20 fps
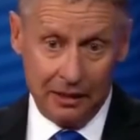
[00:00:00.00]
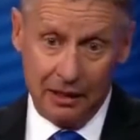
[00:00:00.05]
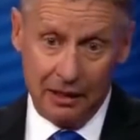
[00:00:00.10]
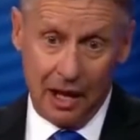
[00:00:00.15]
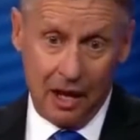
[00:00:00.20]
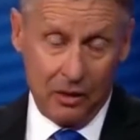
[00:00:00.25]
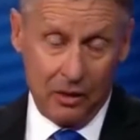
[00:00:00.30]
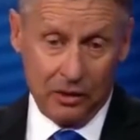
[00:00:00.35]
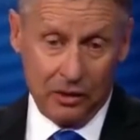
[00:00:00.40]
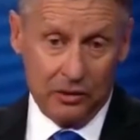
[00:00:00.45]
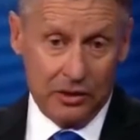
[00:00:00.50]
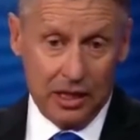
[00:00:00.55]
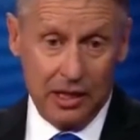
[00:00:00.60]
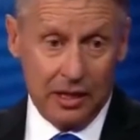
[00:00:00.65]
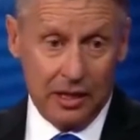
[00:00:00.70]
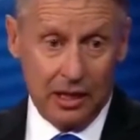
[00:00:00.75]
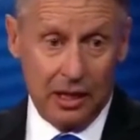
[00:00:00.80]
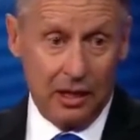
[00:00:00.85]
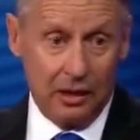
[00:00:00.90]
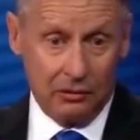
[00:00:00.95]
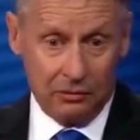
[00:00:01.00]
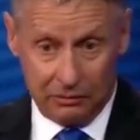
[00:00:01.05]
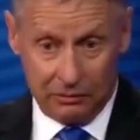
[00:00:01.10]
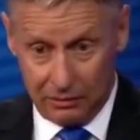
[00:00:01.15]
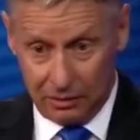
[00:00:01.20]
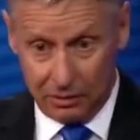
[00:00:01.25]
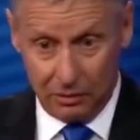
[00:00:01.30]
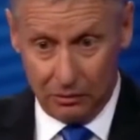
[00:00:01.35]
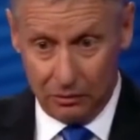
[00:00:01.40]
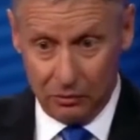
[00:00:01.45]
now you take out,
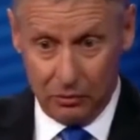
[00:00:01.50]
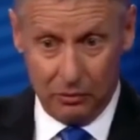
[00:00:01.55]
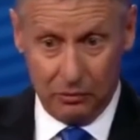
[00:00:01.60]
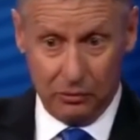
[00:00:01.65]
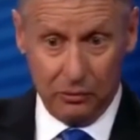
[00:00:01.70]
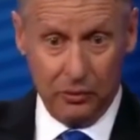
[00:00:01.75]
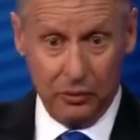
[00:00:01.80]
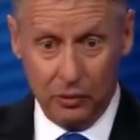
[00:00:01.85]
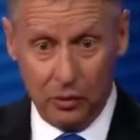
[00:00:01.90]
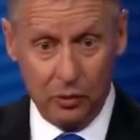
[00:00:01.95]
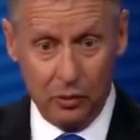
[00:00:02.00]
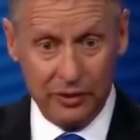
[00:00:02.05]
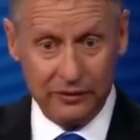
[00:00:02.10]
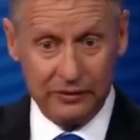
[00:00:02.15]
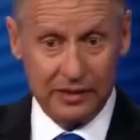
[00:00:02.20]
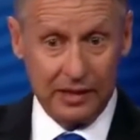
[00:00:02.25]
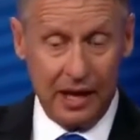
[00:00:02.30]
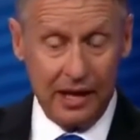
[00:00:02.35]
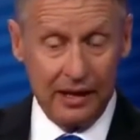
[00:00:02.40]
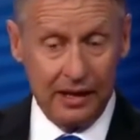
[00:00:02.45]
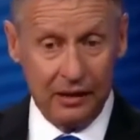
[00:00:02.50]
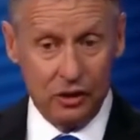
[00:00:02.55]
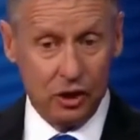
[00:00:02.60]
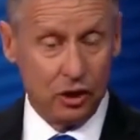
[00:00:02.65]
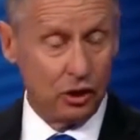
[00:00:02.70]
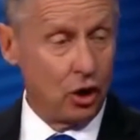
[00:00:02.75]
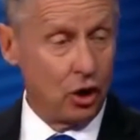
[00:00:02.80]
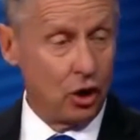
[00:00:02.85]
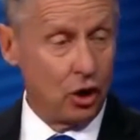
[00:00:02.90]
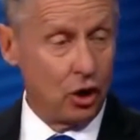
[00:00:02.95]
or we've decided
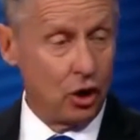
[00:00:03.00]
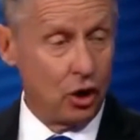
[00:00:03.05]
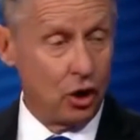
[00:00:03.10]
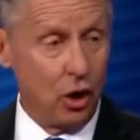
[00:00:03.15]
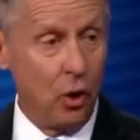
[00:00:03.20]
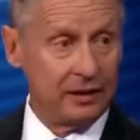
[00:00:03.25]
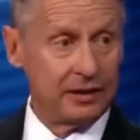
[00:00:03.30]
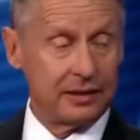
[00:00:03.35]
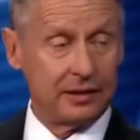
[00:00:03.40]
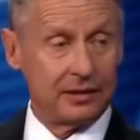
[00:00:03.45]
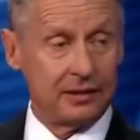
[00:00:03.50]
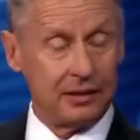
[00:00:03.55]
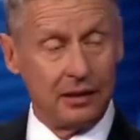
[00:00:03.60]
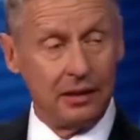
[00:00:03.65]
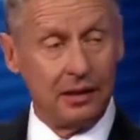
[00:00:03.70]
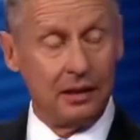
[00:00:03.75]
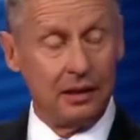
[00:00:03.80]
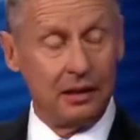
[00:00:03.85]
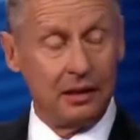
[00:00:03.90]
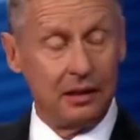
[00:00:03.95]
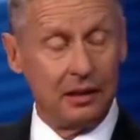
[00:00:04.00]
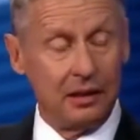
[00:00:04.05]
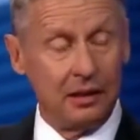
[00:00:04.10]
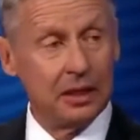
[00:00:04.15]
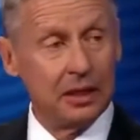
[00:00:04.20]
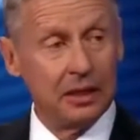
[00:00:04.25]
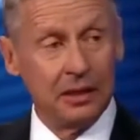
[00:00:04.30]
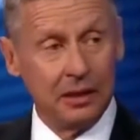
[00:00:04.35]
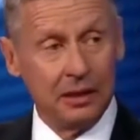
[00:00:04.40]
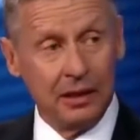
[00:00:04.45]
to go against
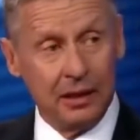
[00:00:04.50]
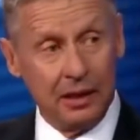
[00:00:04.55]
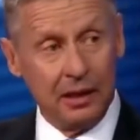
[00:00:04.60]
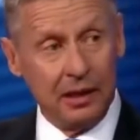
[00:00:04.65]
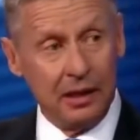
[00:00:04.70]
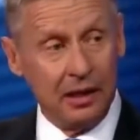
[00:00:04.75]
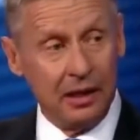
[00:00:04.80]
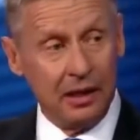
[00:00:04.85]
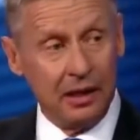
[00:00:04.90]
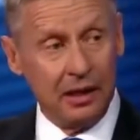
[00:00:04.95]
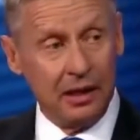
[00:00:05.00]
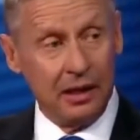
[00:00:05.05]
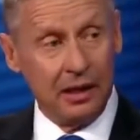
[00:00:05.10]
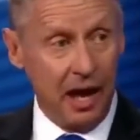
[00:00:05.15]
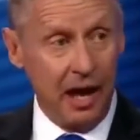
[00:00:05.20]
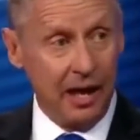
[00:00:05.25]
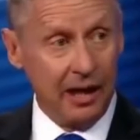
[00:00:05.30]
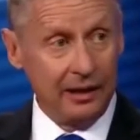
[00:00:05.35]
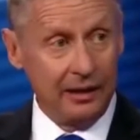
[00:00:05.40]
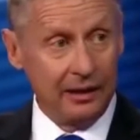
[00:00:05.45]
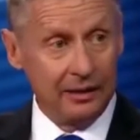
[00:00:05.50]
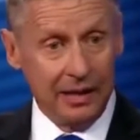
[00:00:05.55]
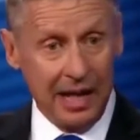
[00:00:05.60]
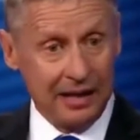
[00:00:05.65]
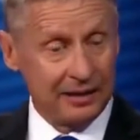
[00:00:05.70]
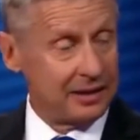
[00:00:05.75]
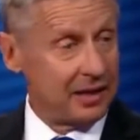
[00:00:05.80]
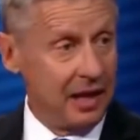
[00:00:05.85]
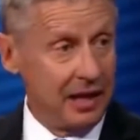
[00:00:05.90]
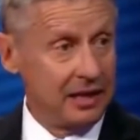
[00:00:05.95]
Assad, and
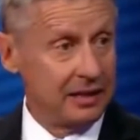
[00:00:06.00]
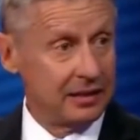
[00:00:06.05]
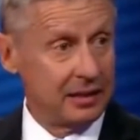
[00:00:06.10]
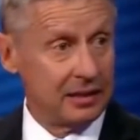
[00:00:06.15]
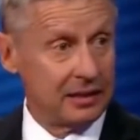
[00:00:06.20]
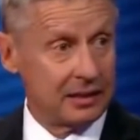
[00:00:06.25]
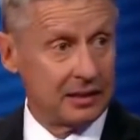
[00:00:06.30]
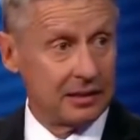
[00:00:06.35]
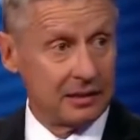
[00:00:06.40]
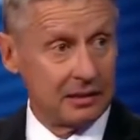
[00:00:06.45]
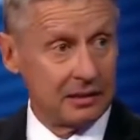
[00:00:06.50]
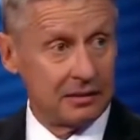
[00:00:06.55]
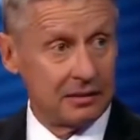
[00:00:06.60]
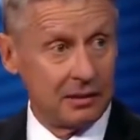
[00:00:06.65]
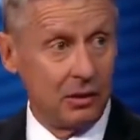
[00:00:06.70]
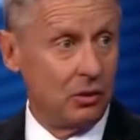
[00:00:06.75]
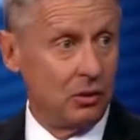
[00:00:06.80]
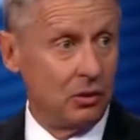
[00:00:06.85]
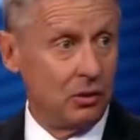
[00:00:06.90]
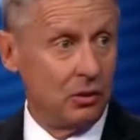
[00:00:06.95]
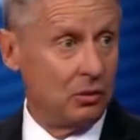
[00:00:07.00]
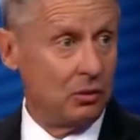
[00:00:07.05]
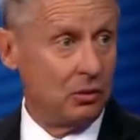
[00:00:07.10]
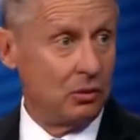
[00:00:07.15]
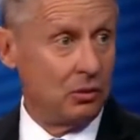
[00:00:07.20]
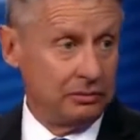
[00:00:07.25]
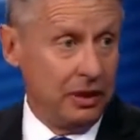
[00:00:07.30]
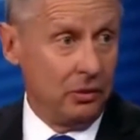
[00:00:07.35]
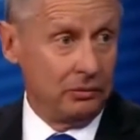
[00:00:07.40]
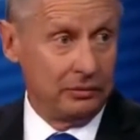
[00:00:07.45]
that's ISIS. So
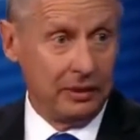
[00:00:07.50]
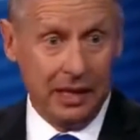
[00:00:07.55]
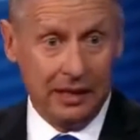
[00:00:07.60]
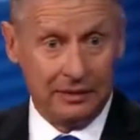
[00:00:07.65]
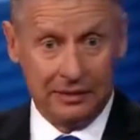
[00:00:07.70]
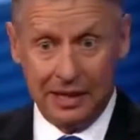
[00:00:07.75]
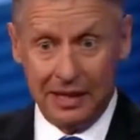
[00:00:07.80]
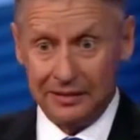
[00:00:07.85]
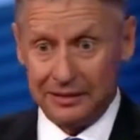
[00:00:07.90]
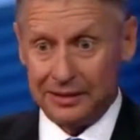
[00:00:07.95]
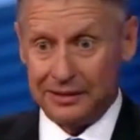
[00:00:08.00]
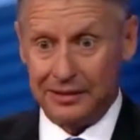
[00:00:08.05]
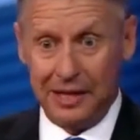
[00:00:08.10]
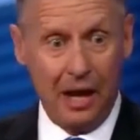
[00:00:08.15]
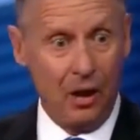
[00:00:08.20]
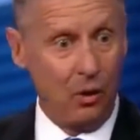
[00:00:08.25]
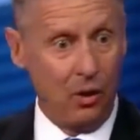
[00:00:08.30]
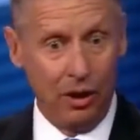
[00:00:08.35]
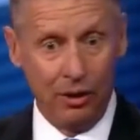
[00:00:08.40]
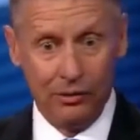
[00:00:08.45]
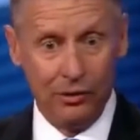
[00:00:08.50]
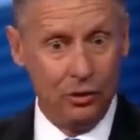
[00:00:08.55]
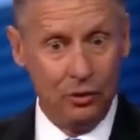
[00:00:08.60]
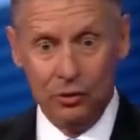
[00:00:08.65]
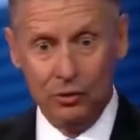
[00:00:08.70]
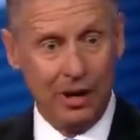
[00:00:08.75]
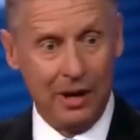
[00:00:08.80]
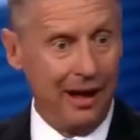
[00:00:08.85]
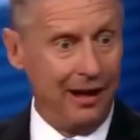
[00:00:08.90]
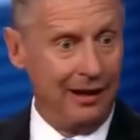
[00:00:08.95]
that's now our
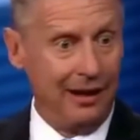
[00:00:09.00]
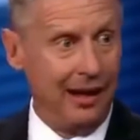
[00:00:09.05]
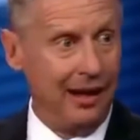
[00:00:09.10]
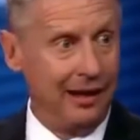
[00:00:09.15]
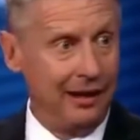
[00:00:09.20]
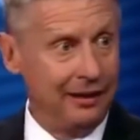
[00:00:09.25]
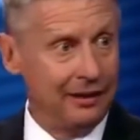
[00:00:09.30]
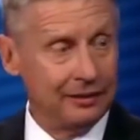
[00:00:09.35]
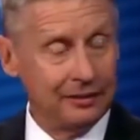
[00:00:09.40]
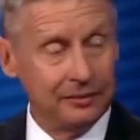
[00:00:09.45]
new ally.